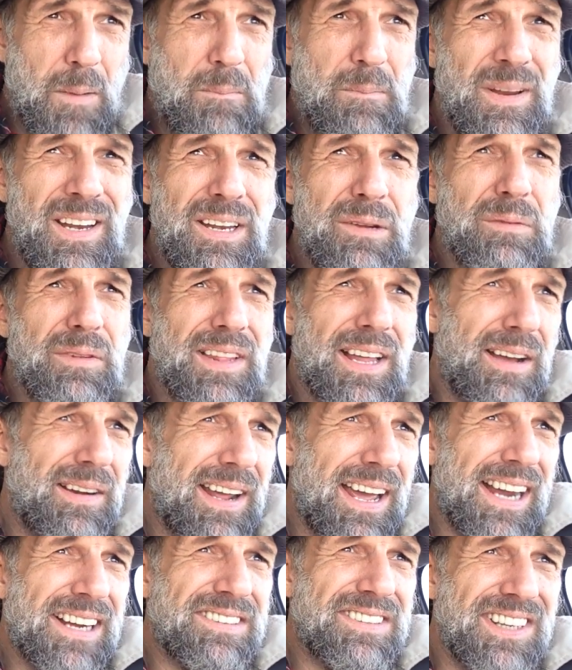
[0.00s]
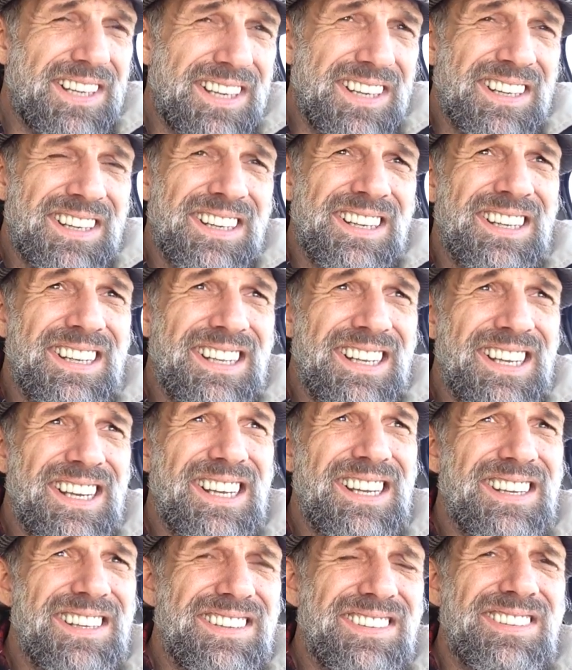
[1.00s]
Meaning without action
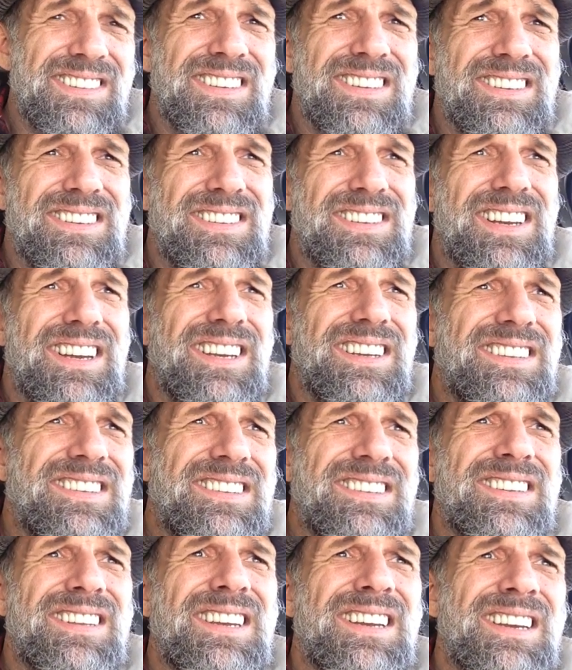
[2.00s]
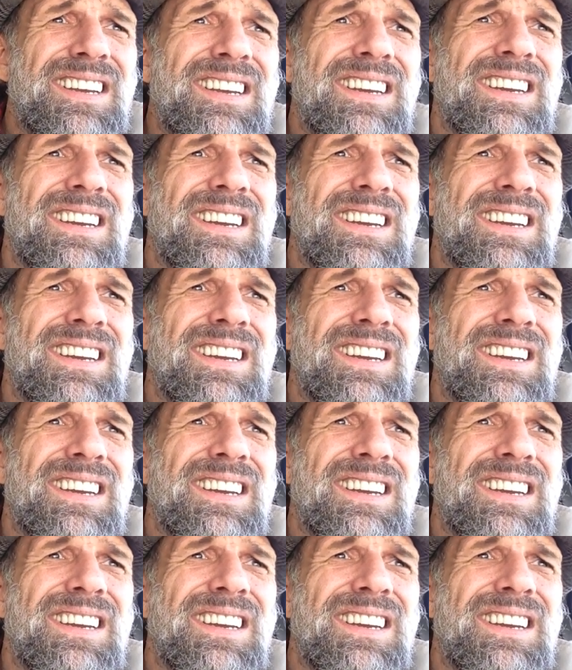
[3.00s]
is just